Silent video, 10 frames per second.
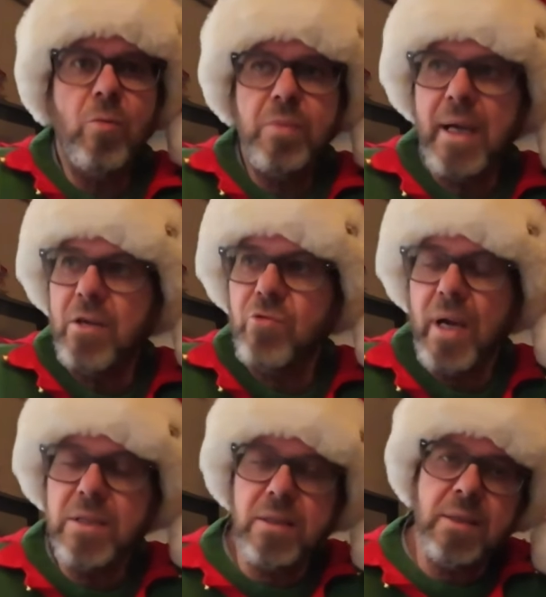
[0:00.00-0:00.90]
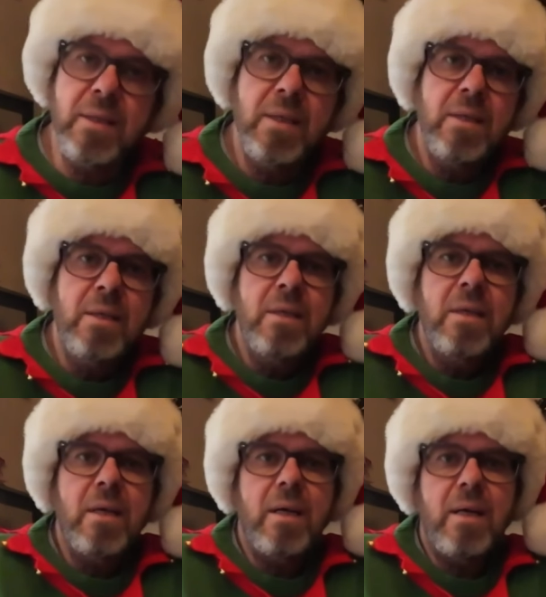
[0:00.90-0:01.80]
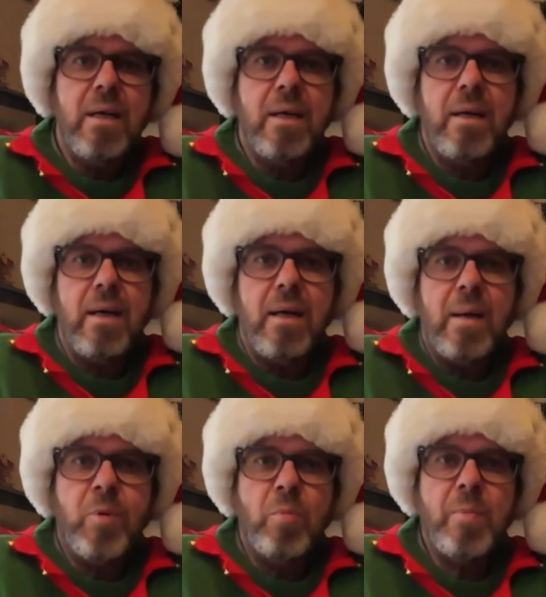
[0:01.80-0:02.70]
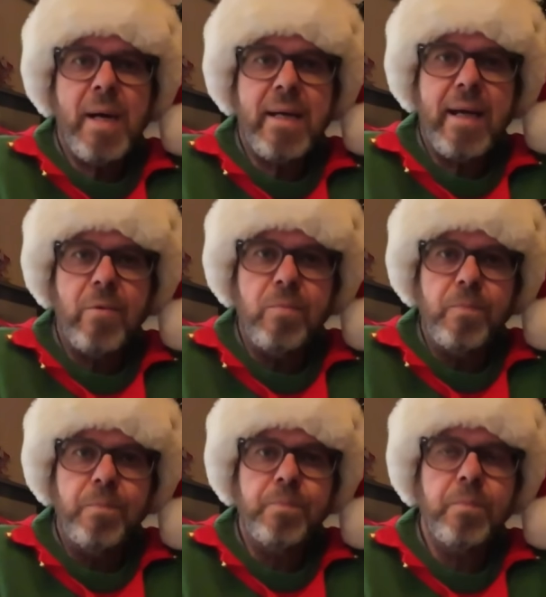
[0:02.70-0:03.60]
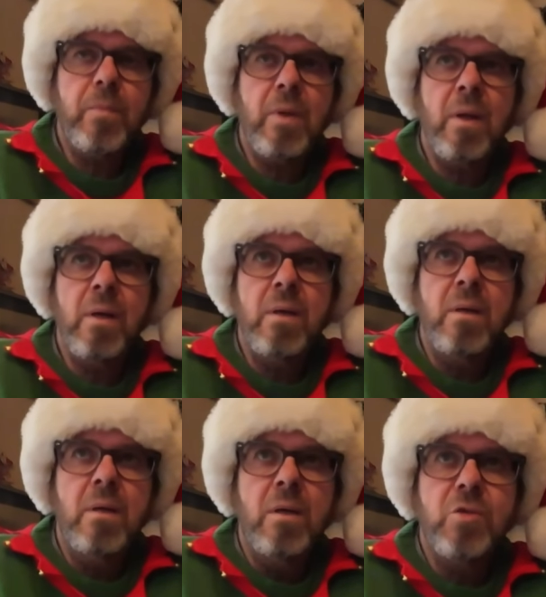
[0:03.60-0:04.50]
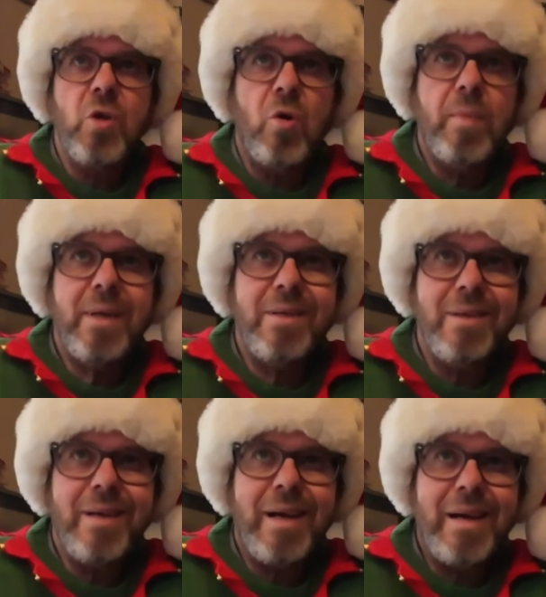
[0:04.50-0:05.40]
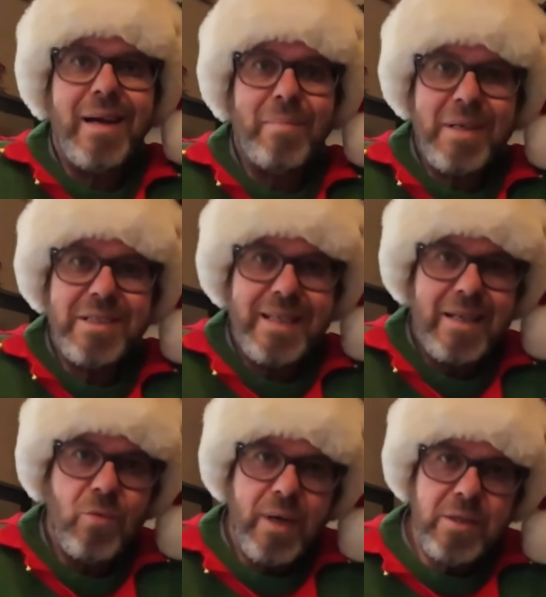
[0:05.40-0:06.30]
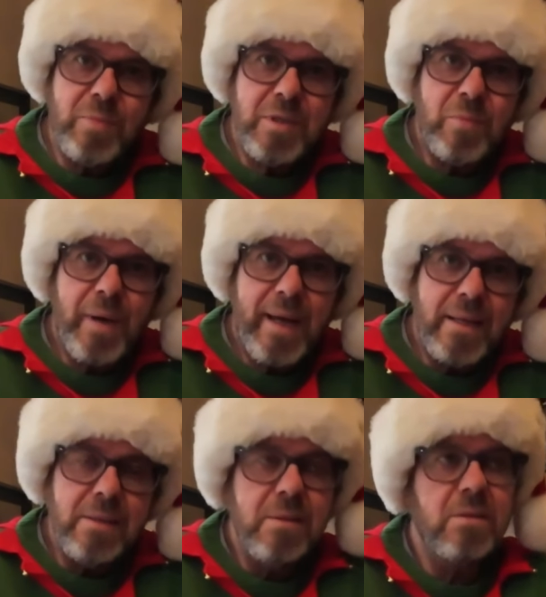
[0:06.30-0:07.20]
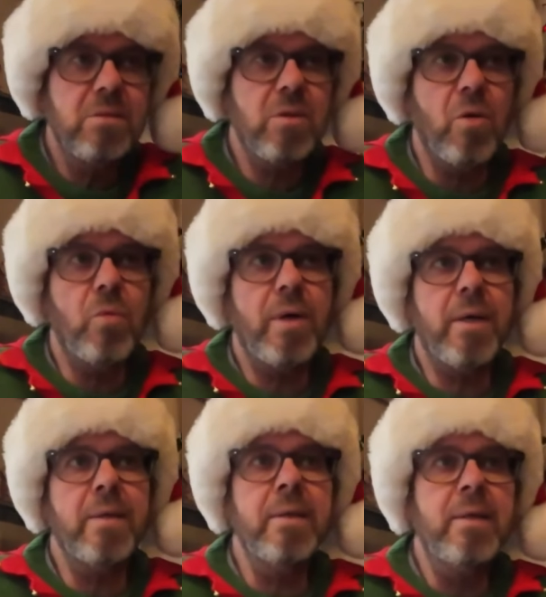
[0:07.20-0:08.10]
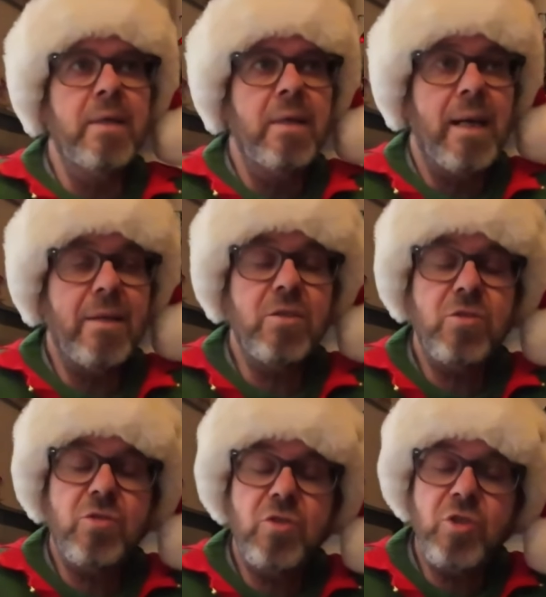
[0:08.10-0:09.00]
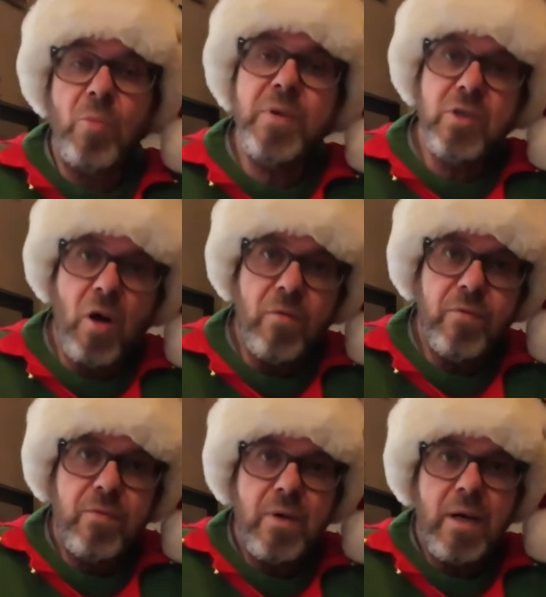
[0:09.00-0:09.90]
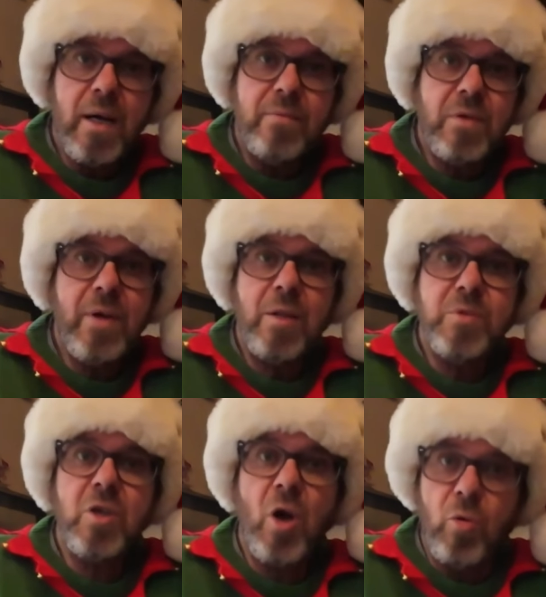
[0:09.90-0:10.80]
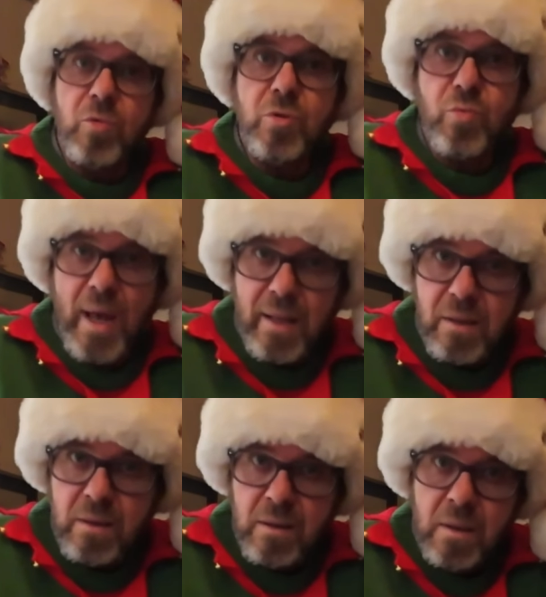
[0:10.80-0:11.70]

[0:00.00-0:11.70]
up and getting dressed, I put my back out, so I'm actually in quite a bit of pain. So and to top it off, I've developed a cold as well,